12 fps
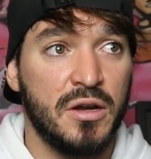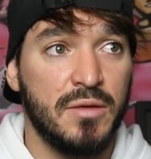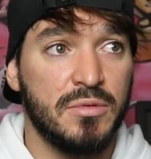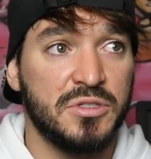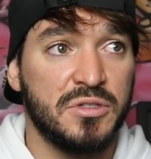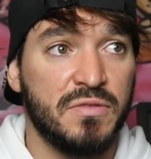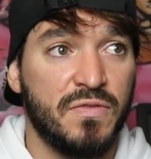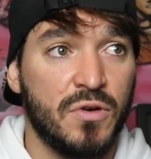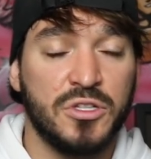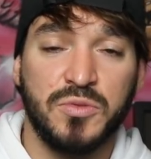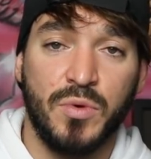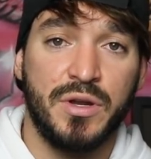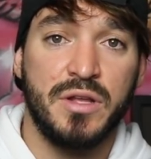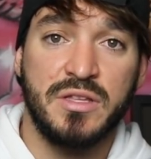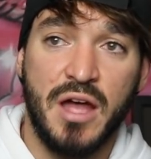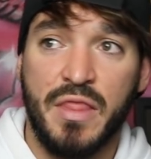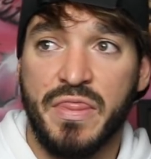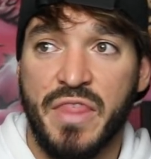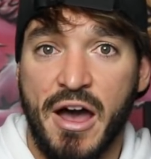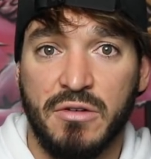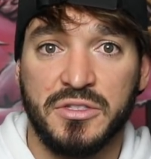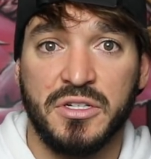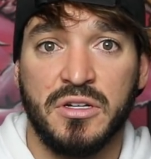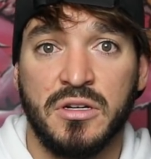It was first one to
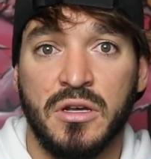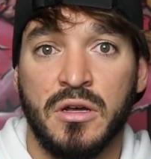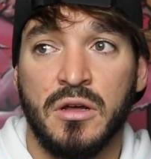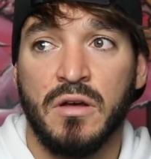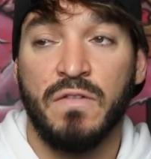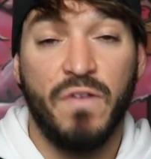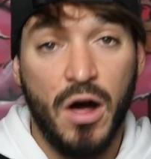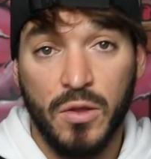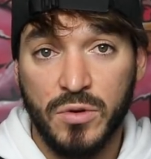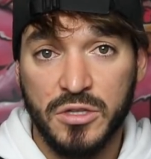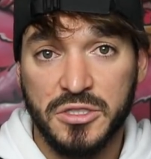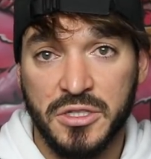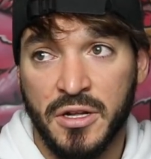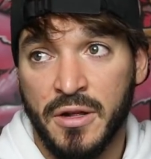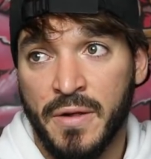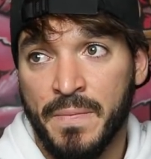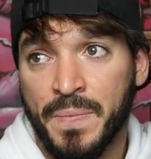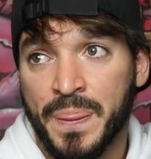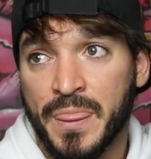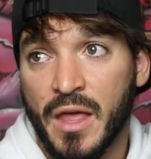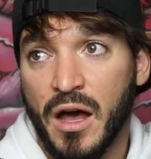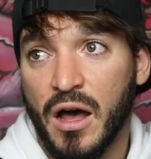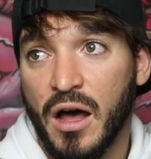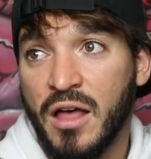10,000 followers.
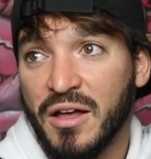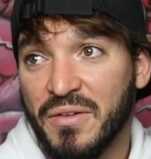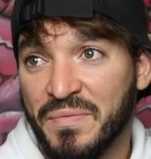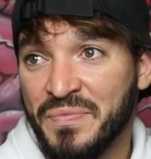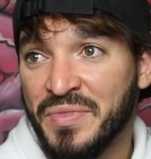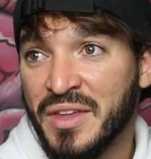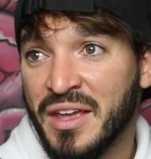Whoever